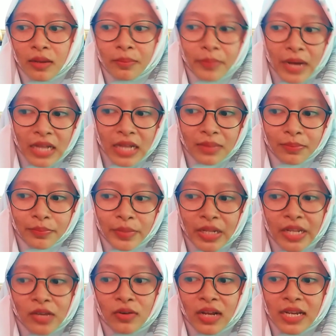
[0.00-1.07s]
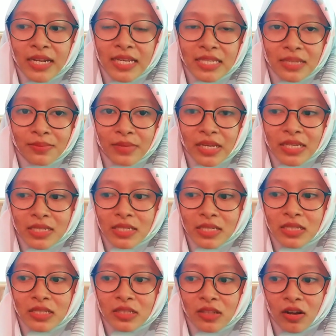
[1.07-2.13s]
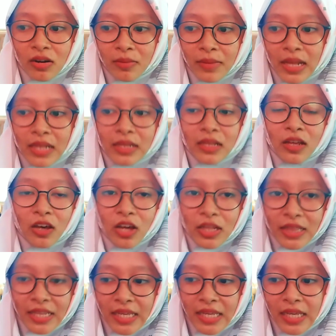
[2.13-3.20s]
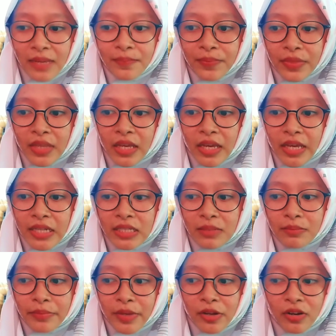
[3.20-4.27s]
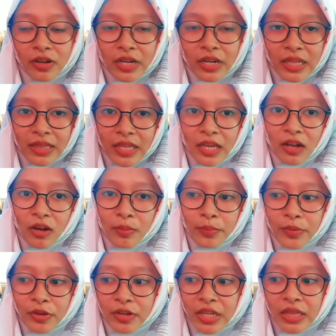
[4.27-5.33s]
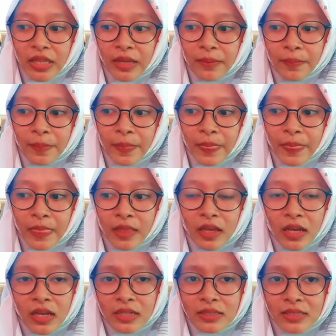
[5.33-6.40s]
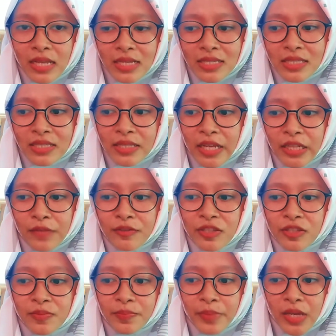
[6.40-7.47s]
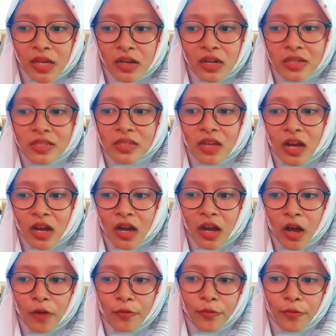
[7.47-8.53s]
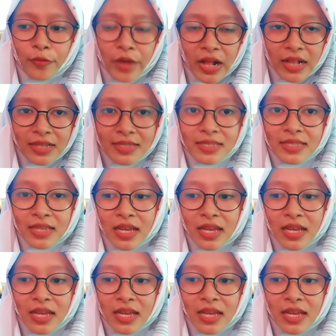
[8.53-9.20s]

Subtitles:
but bilingualism is normal only in the minority community. Thus, native speakers of Wales